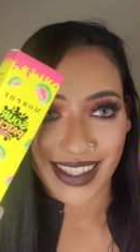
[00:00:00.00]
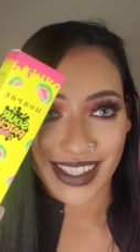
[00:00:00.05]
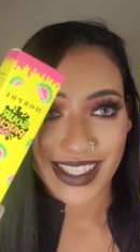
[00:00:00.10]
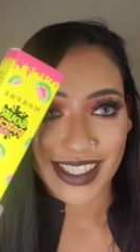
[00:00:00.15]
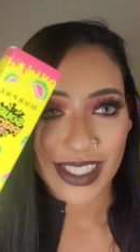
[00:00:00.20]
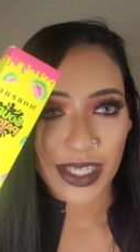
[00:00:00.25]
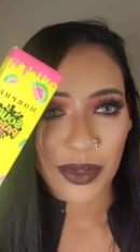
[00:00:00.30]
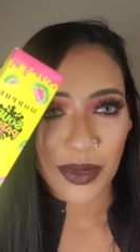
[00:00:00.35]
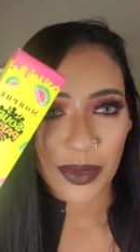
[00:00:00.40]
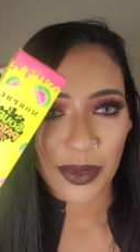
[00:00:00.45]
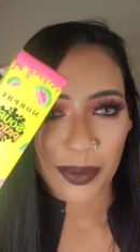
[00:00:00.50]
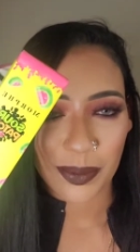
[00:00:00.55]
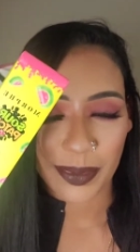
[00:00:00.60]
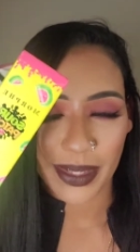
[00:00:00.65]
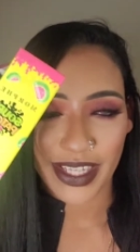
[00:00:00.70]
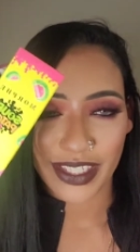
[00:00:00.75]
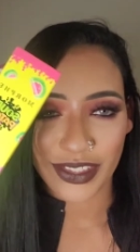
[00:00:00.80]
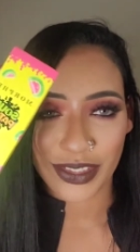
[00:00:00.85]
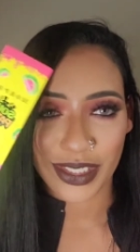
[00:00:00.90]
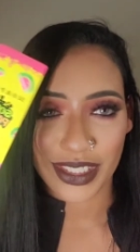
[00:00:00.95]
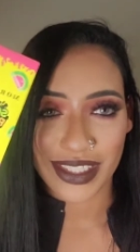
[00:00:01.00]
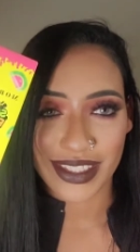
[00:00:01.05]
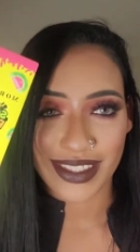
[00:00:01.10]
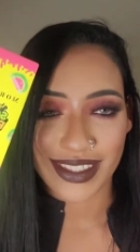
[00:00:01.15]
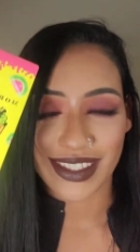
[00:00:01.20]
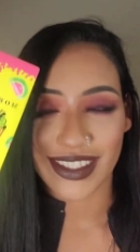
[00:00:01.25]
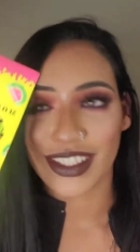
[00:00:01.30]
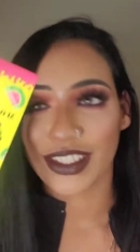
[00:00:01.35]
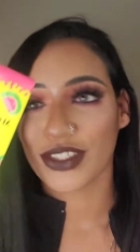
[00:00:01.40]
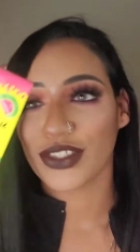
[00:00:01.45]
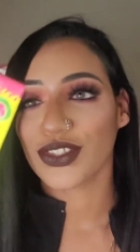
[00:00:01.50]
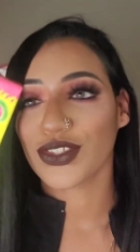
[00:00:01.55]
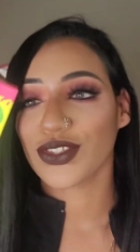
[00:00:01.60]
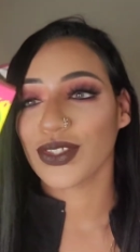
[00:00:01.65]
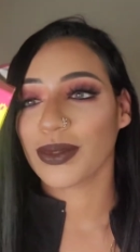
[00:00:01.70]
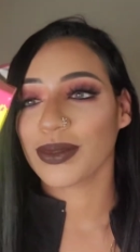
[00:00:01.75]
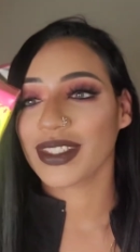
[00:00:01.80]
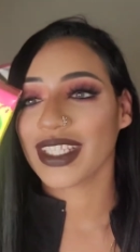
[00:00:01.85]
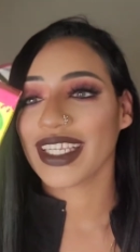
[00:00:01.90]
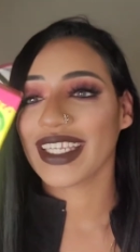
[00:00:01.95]
the Sour Patch Kids collection.
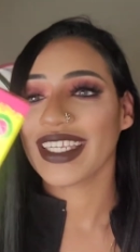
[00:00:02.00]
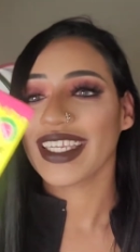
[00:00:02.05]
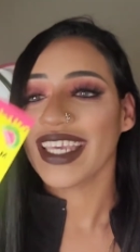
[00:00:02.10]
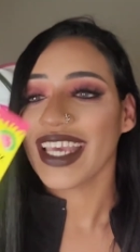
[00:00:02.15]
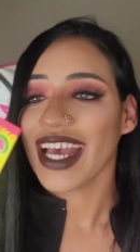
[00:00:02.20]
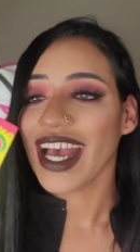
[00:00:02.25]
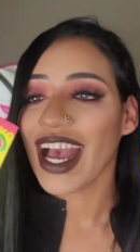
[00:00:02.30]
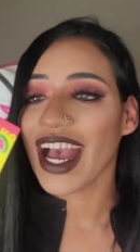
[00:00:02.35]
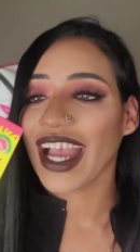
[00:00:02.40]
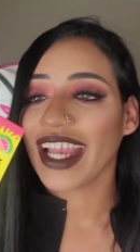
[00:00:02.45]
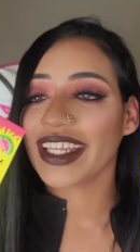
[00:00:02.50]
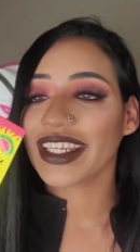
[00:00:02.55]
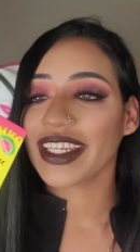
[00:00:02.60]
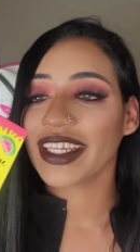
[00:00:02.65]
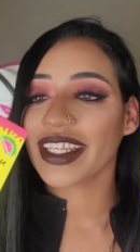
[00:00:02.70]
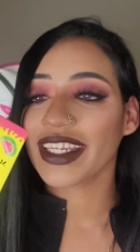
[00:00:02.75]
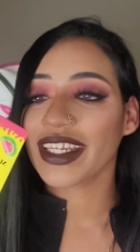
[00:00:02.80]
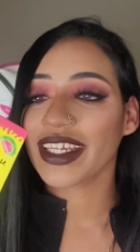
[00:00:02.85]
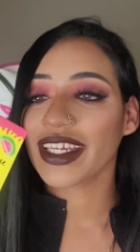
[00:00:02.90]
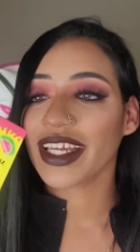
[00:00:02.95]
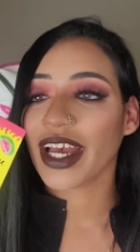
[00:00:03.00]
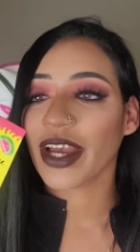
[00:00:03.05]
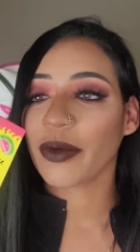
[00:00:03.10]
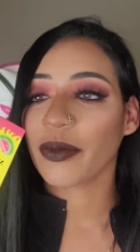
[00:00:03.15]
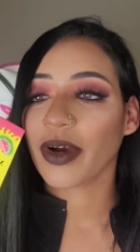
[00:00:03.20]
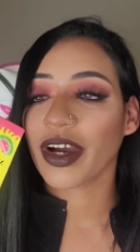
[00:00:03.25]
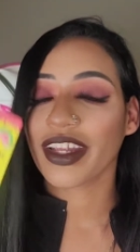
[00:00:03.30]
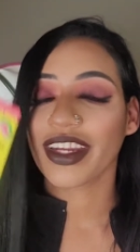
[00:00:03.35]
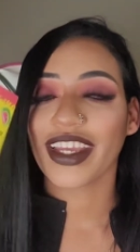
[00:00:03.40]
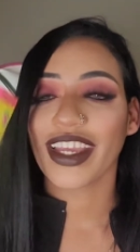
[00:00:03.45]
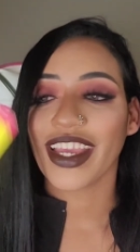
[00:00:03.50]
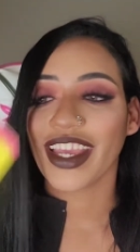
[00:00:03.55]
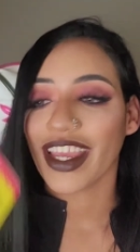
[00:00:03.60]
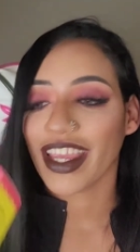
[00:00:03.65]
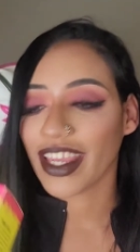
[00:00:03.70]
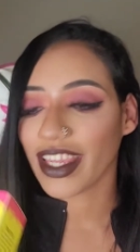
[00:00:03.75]
So I was like, yeah, I need it. I want it.